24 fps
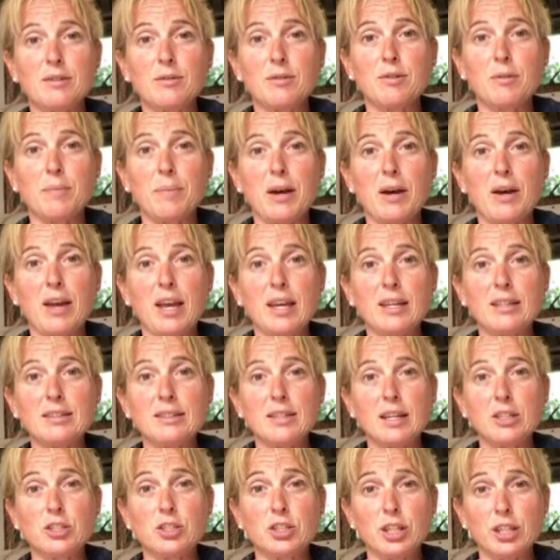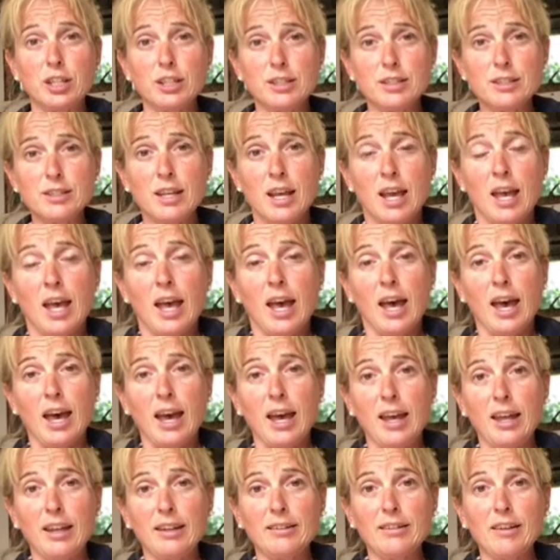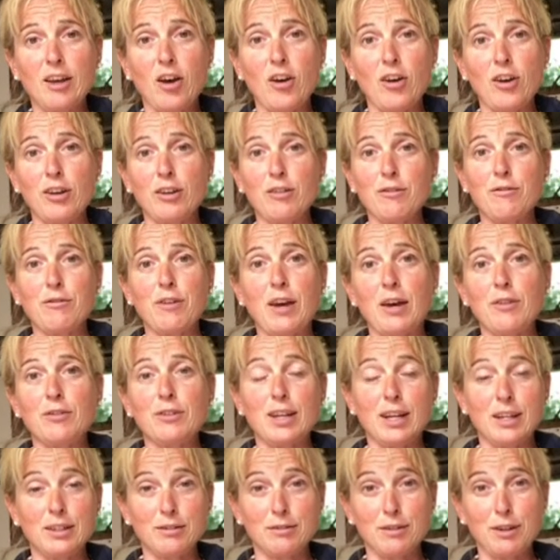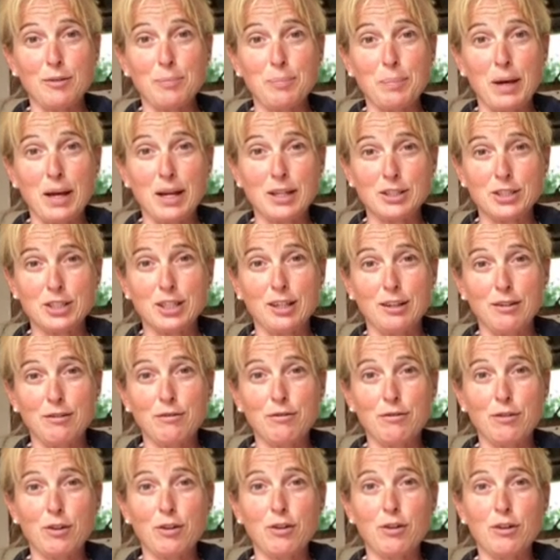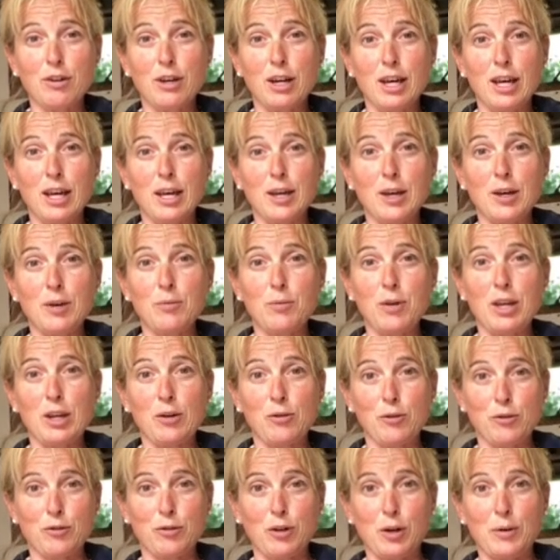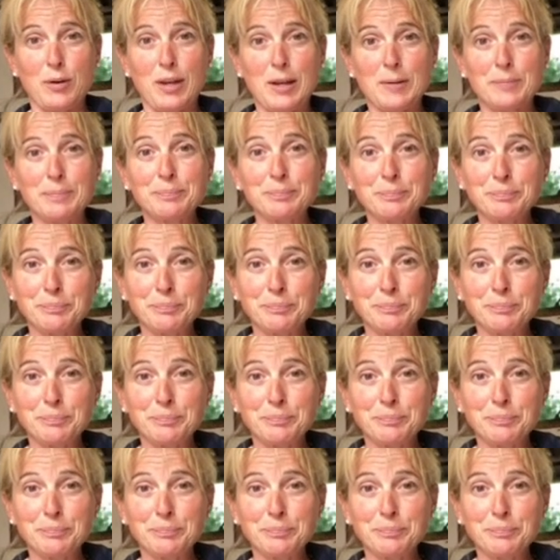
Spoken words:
It was about 8 sessions, and I found I had a real passion for wheel throwing.